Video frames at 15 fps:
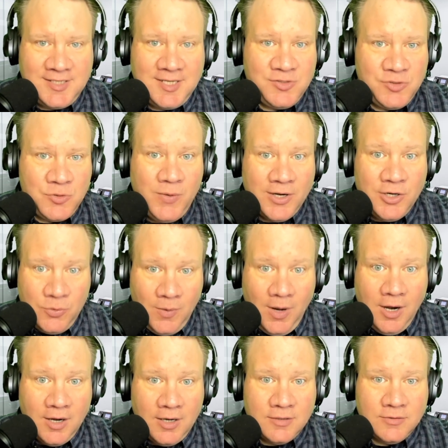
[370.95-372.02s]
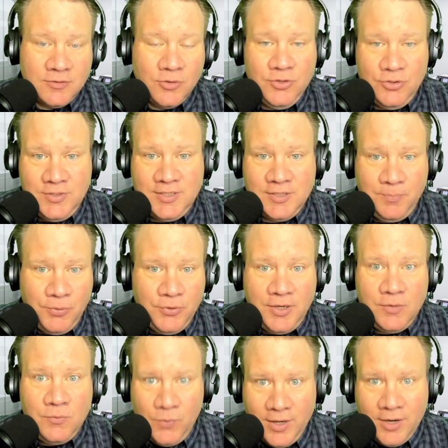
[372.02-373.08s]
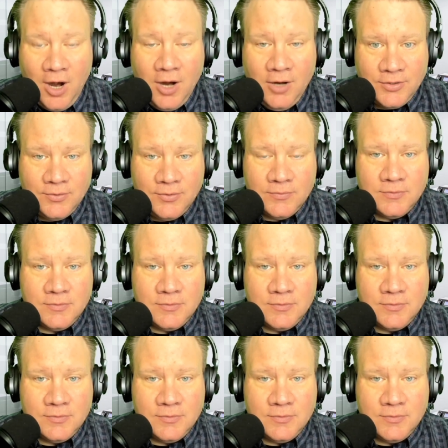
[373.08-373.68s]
tells you where you are, or you need to put in, where are you?